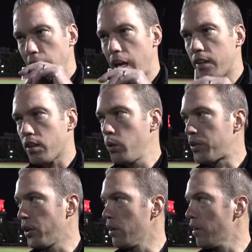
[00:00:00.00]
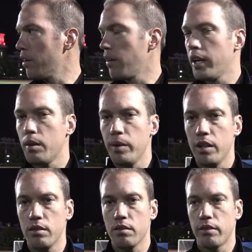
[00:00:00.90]
Yeah, it's a quick turnaround, right? I
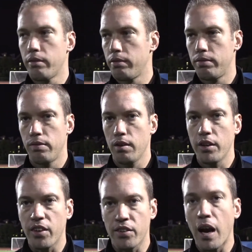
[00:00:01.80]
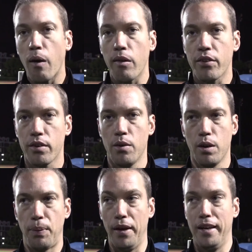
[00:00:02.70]
mean, it's 36 hours in
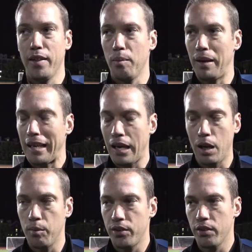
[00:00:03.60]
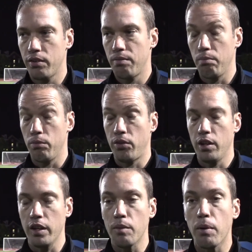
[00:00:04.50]
order to play another big game, which is silly.